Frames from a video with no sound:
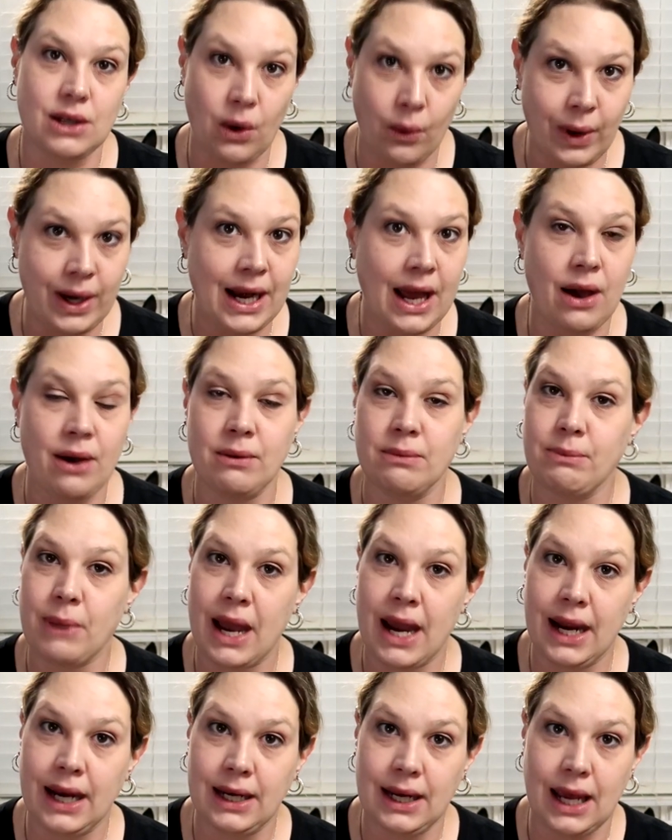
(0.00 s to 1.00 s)
going out and
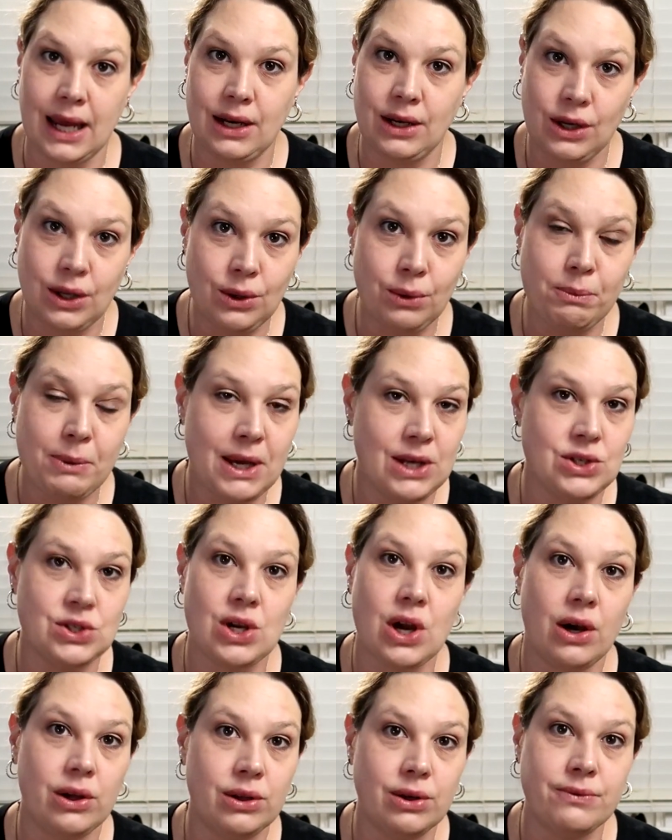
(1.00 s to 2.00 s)
buying a new pinch
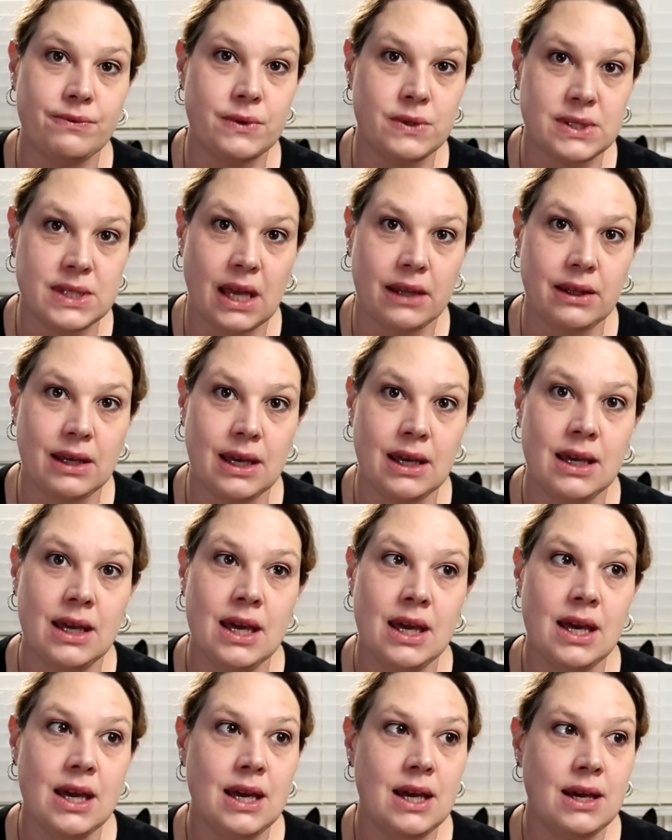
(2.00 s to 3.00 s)
collar for Sully
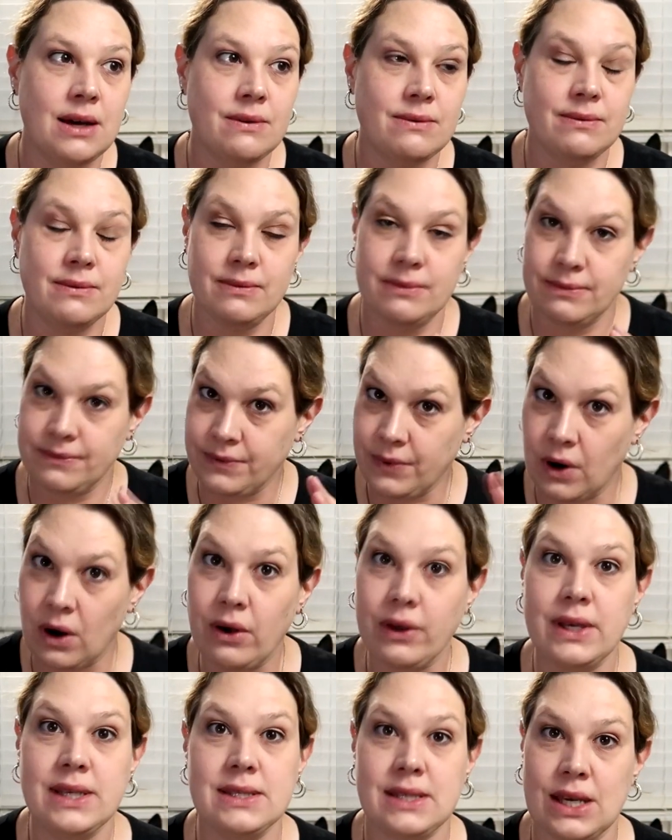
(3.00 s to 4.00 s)
for
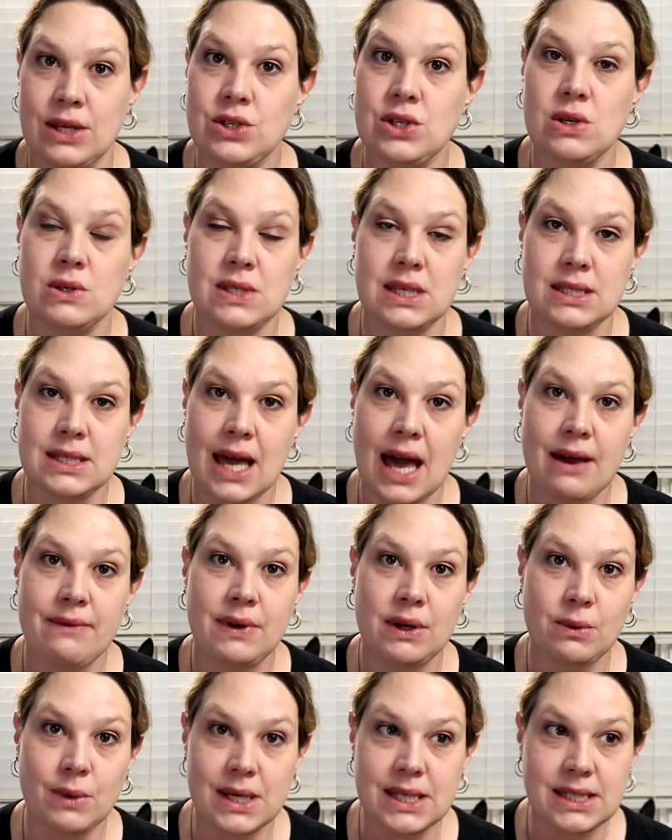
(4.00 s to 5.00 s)
all his issues he's
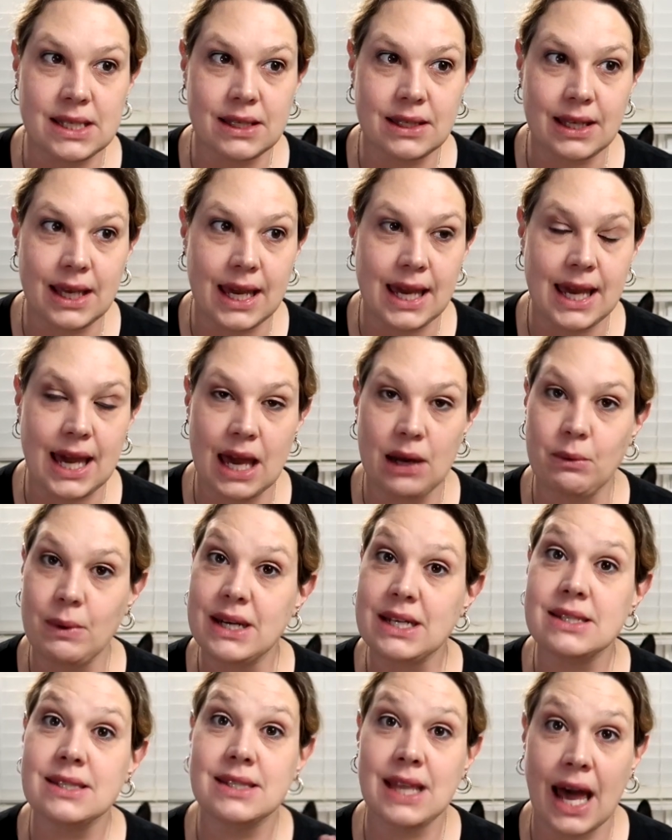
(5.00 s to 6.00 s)
having recently, and we
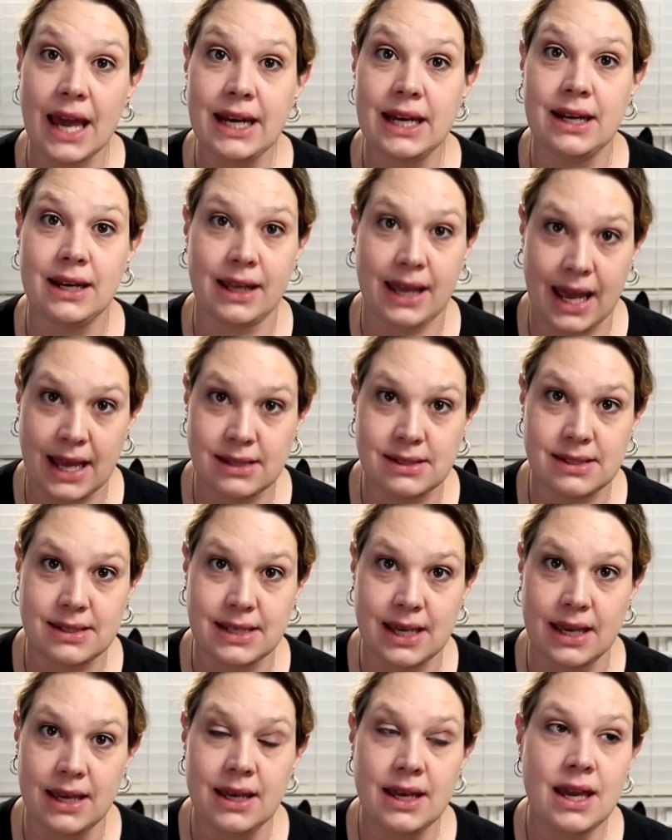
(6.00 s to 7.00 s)
decided against
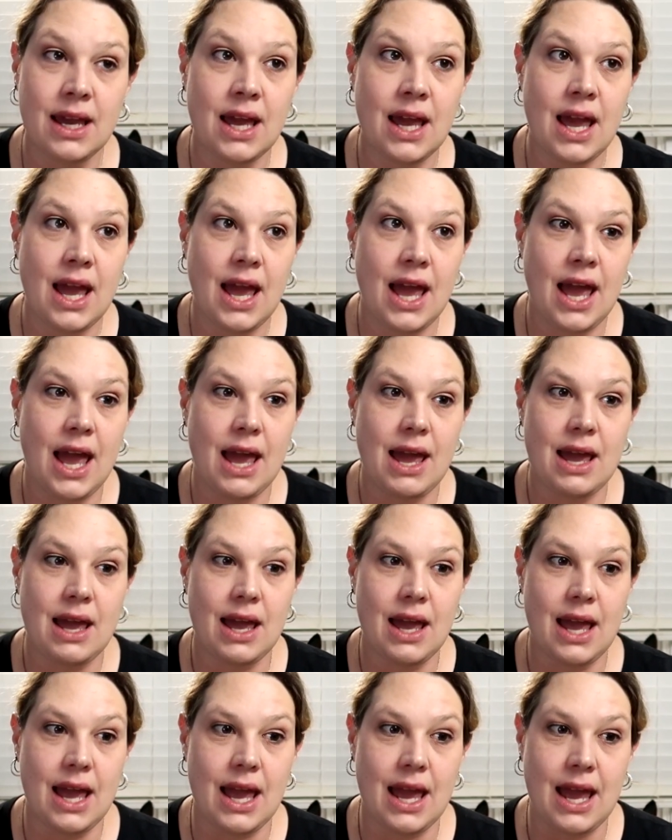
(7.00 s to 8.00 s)
it.
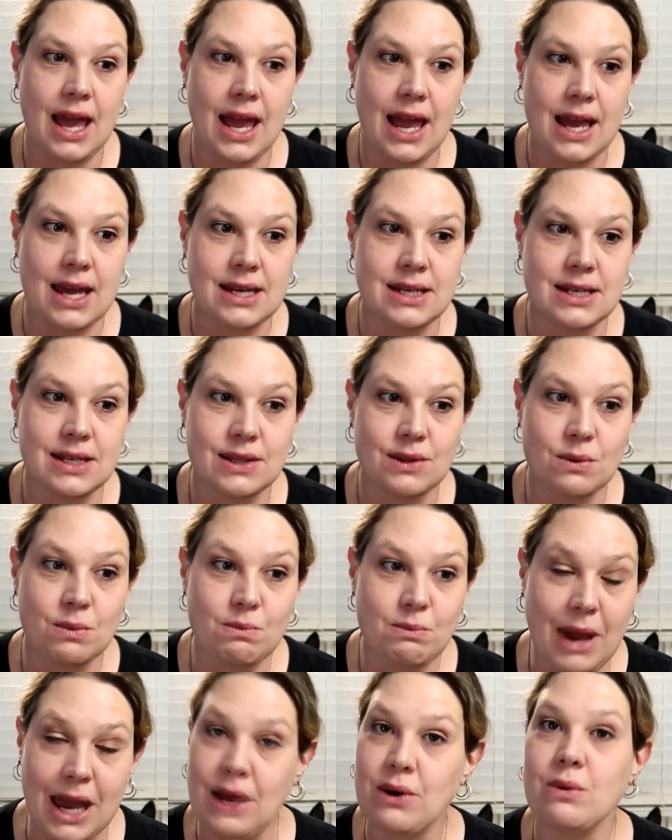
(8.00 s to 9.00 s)
And the
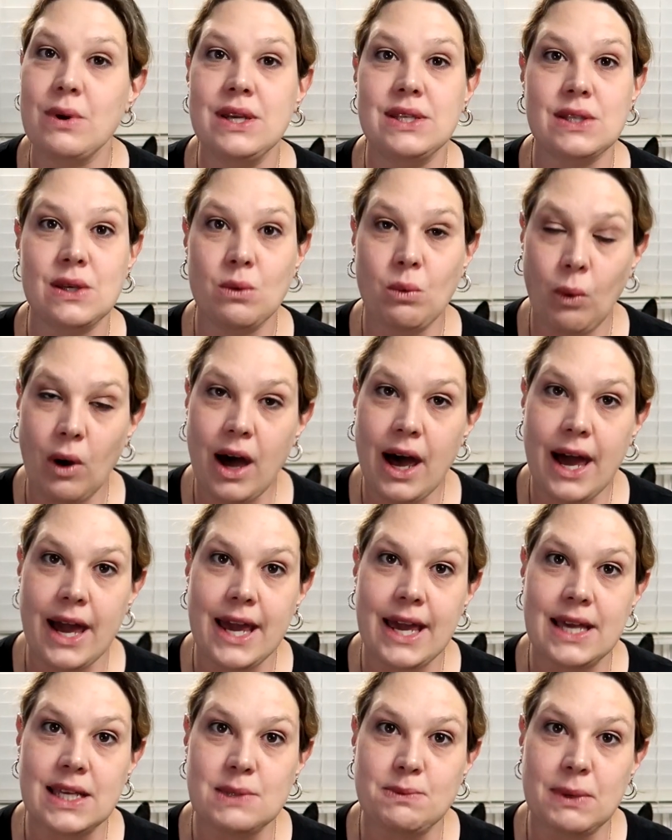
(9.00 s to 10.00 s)
main reason why
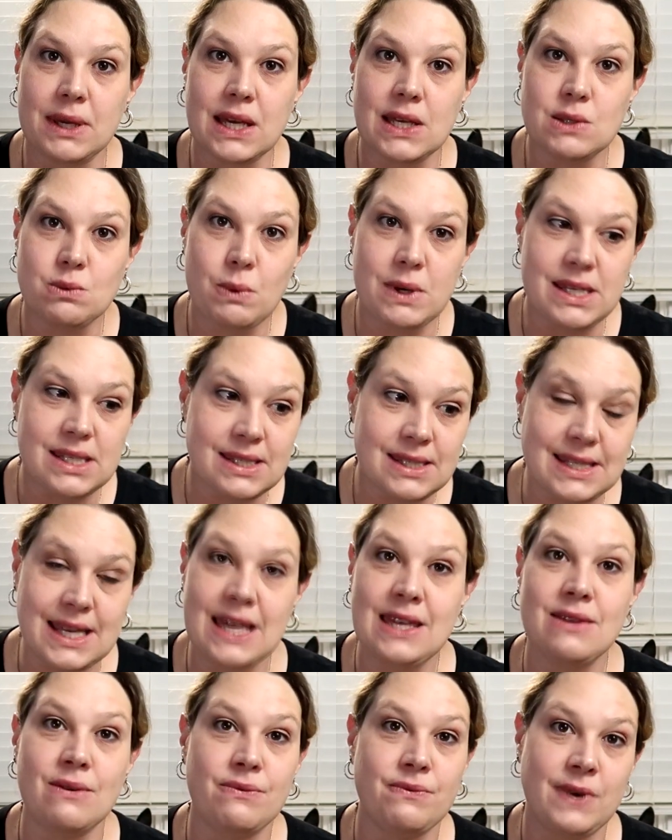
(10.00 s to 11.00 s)
is because we
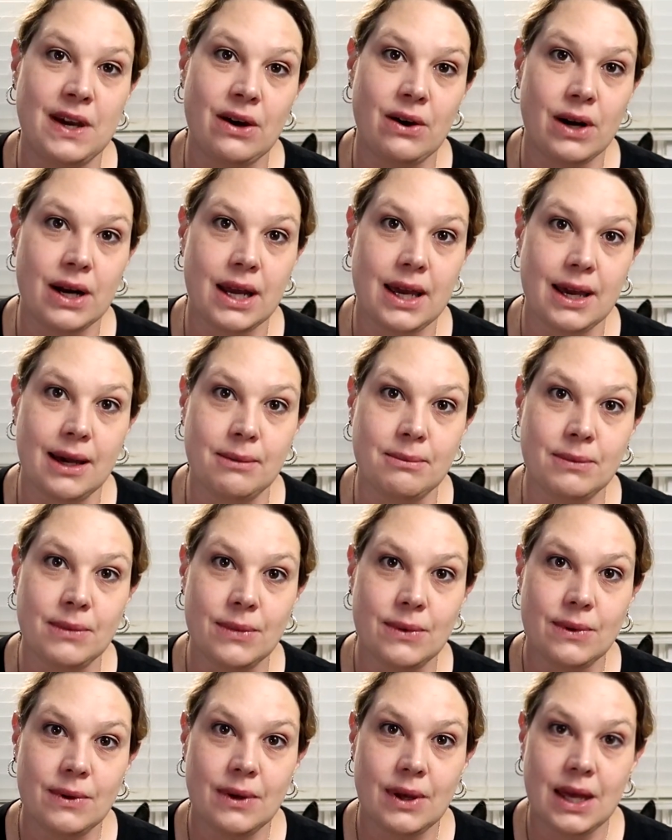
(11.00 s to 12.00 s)
see the fear in him.
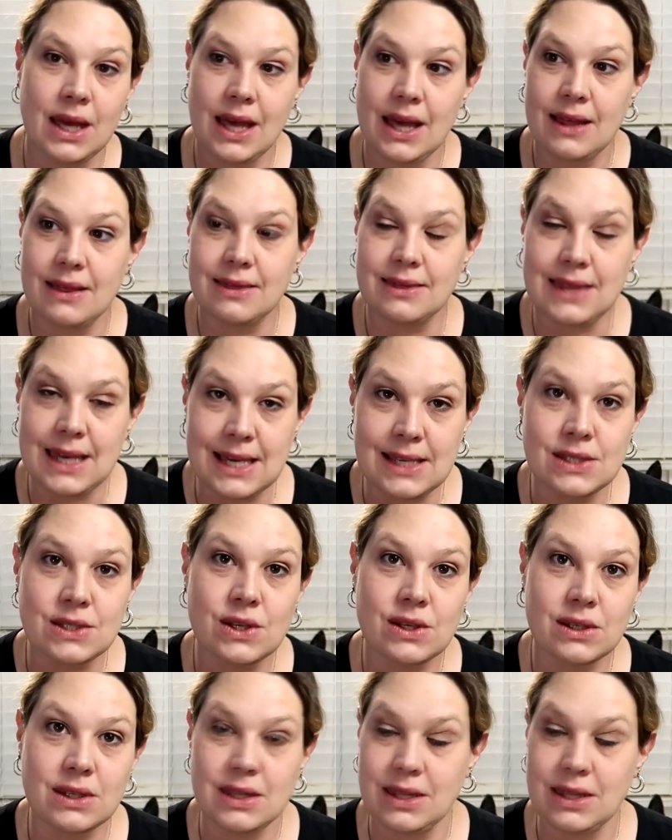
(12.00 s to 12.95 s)
This